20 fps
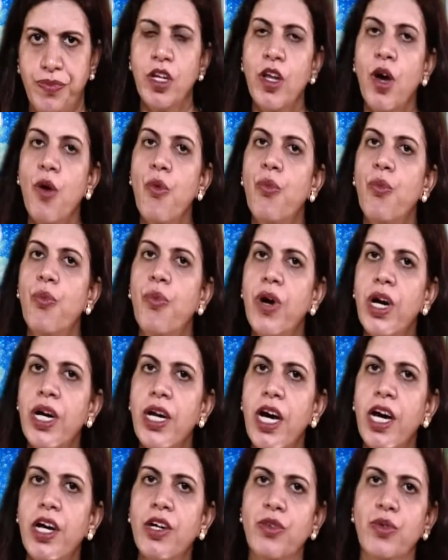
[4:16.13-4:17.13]
Now, what
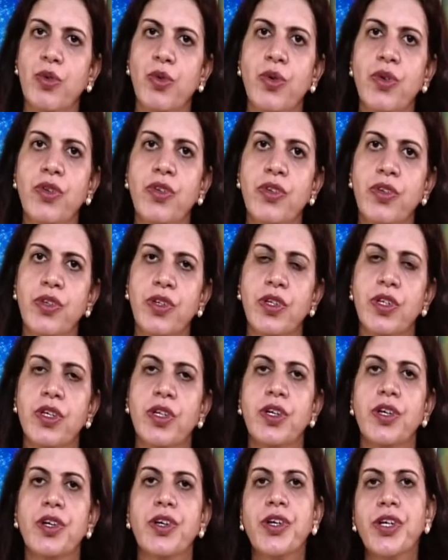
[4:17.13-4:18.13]
are those
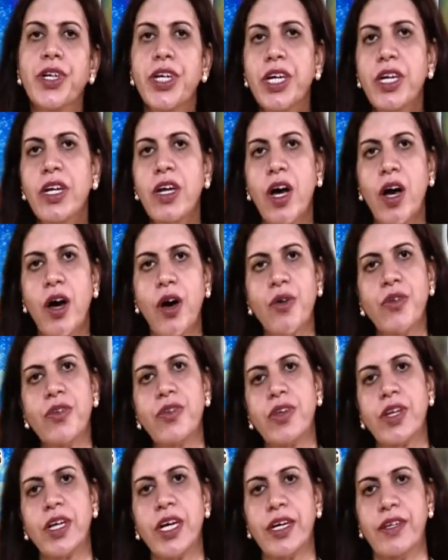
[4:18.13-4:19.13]

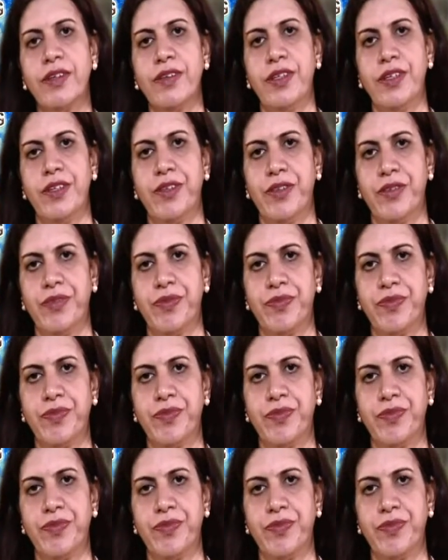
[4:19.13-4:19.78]
greenhouse gases?